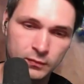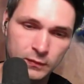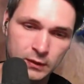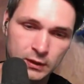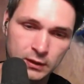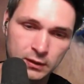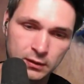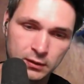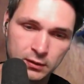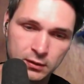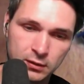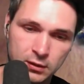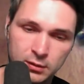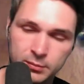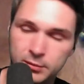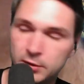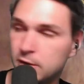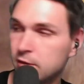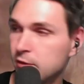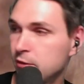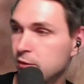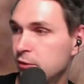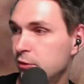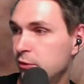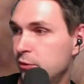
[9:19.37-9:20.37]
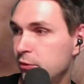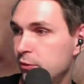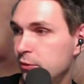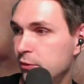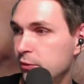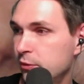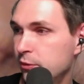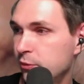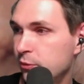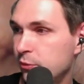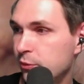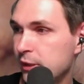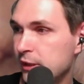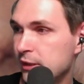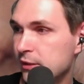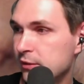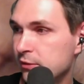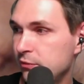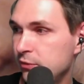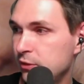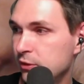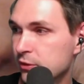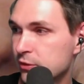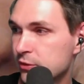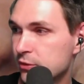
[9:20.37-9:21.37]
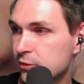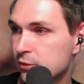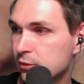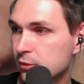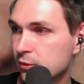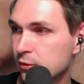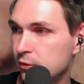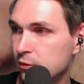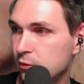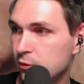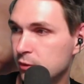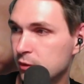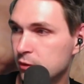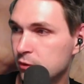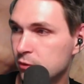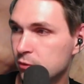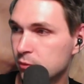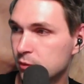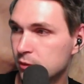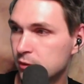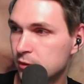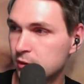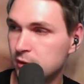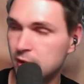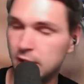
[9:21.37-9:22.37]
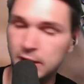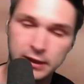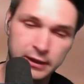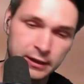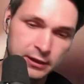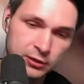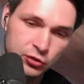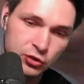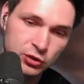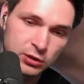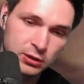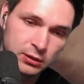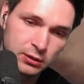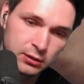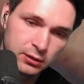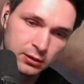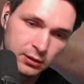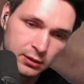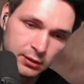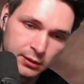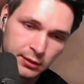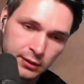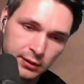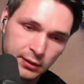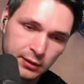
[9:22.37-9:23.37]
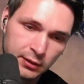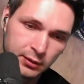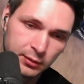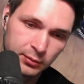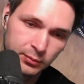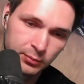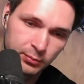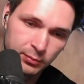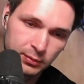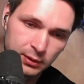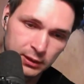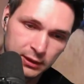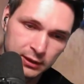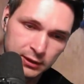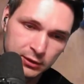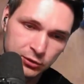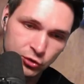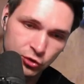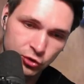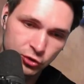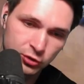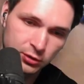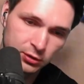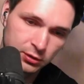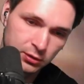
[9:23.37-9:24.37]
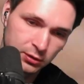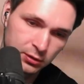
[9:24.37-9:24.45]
Come on. Radiant Venusaur. You can do it. Energy. Blanche.